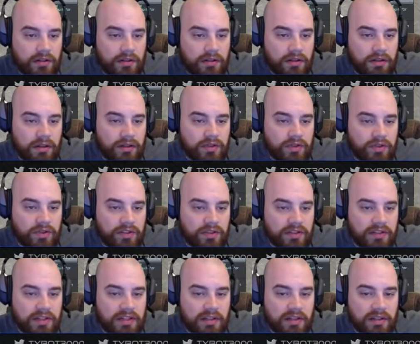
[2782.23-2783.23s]
So we
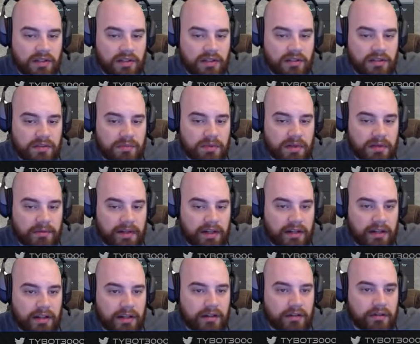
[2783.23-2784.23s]
just need these to be about
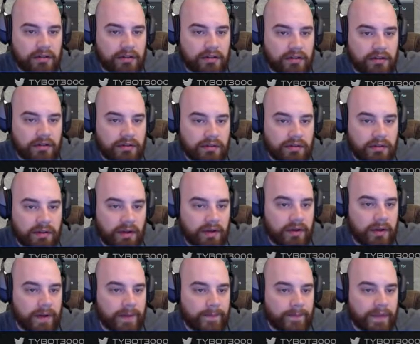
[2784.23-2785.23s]
100.
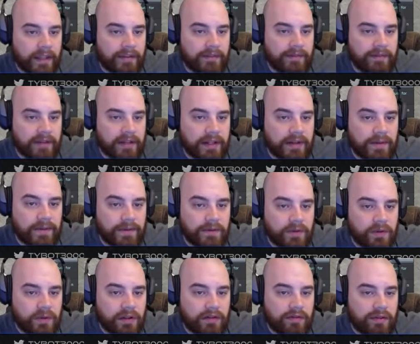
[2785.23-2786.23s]
Okay, that's fine.
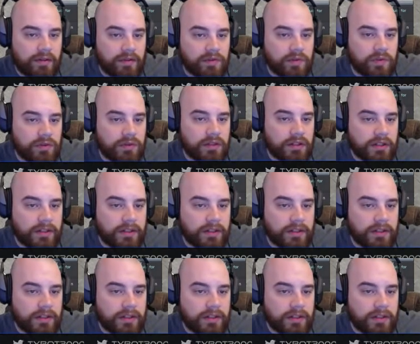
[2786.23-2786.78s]
So all of those work.